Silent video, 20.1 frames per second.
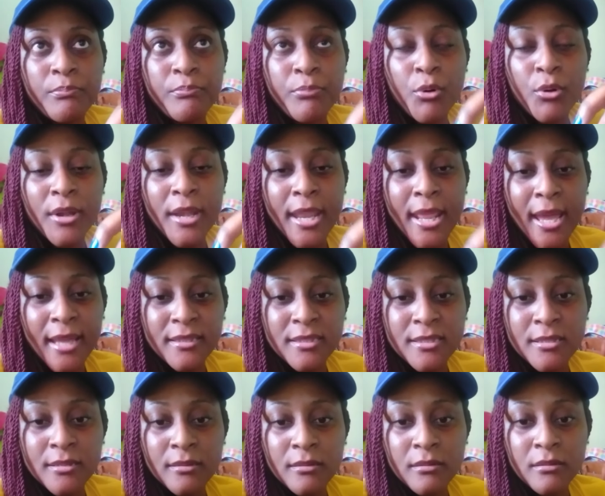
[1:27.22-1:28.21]
put
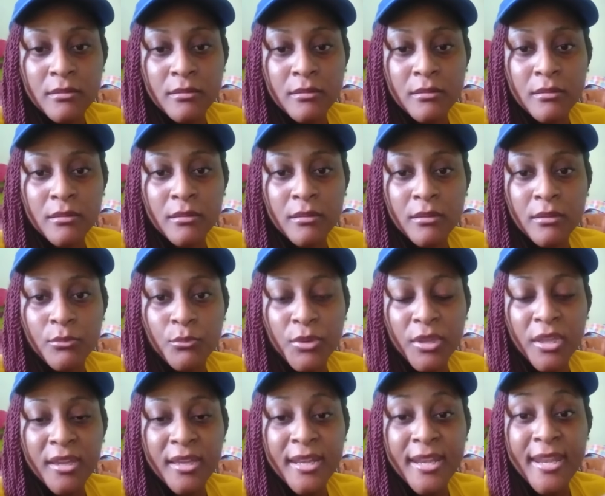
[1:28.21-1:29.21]
that.
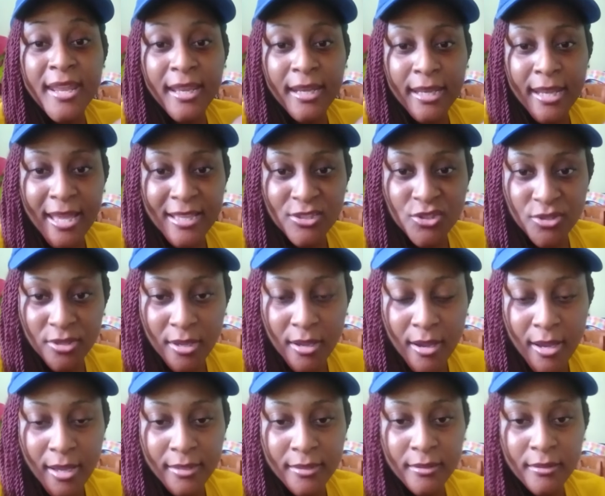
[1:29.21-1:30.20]
We connect that to
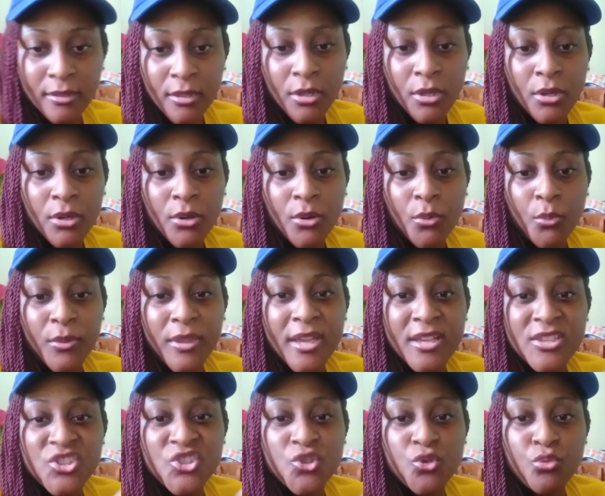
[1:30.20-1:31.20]
God. We
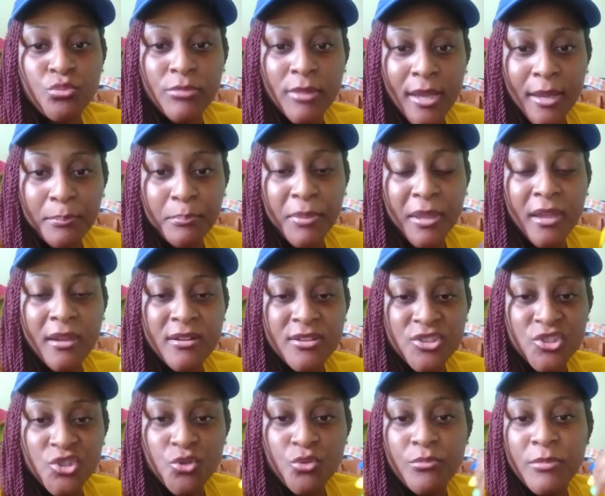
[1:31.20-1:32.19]
assume that
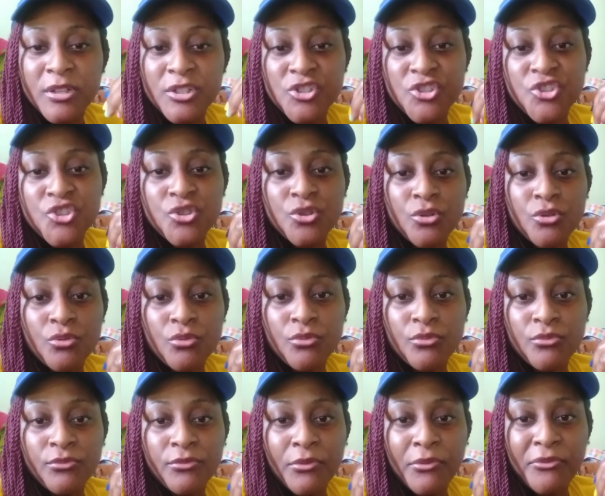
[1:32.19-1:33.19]
because humans
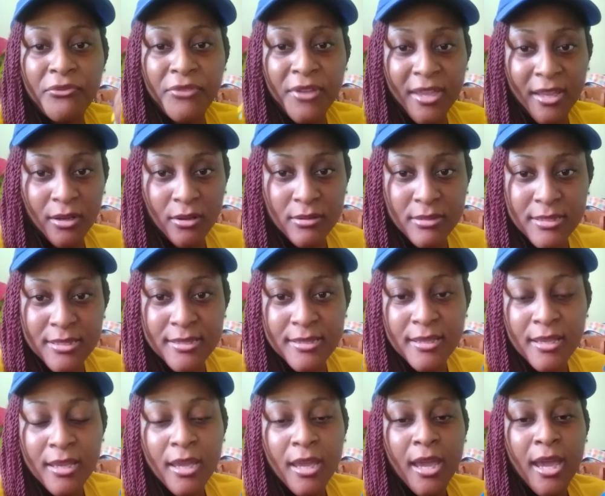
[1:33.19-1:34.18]
fail
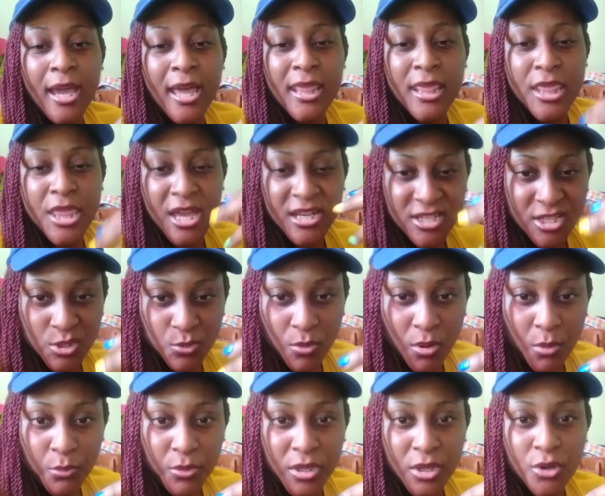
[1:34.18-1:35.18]
us, and that is
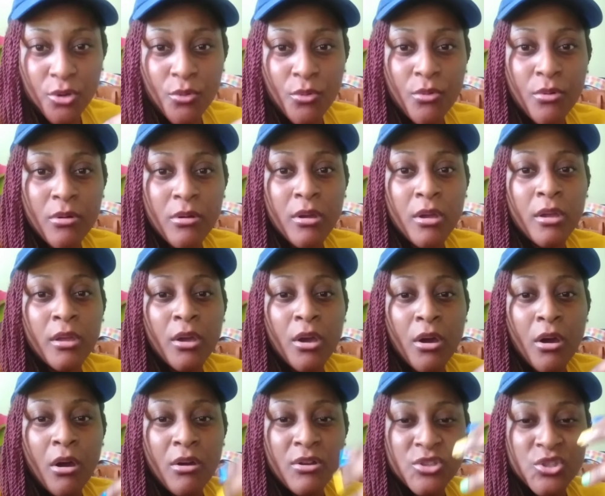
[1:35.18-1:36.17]
what we know,
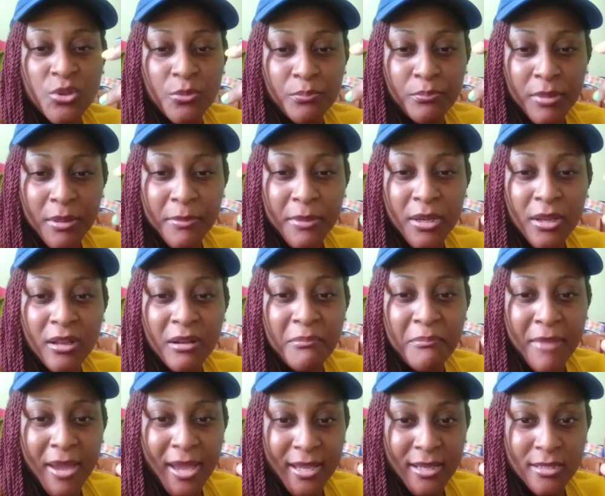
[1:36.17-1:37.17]
our subliminal
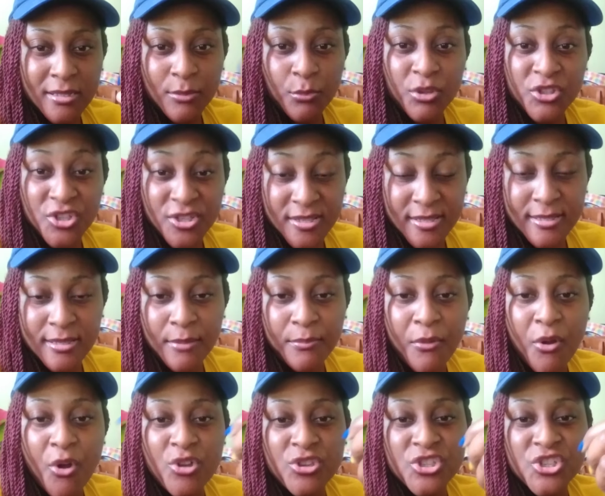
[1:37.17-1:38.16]
mind, which is a
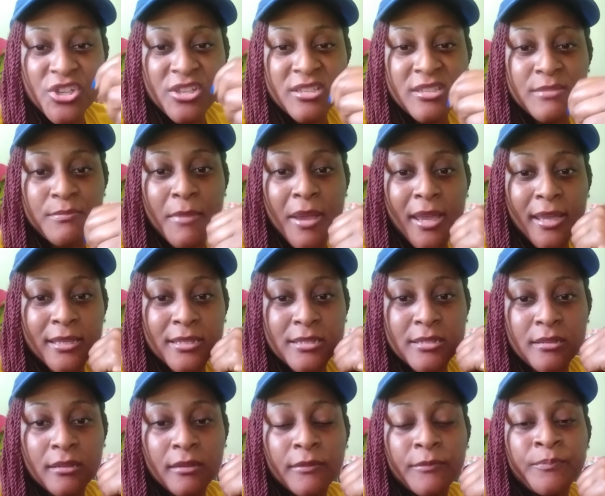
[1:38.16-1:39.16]
subconscious
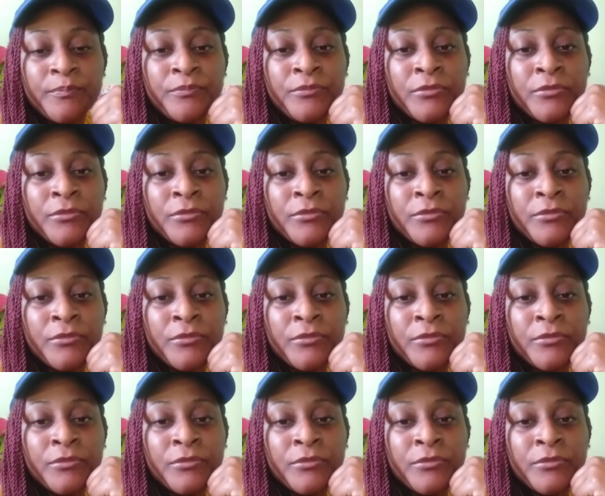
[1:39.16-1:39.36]
mind,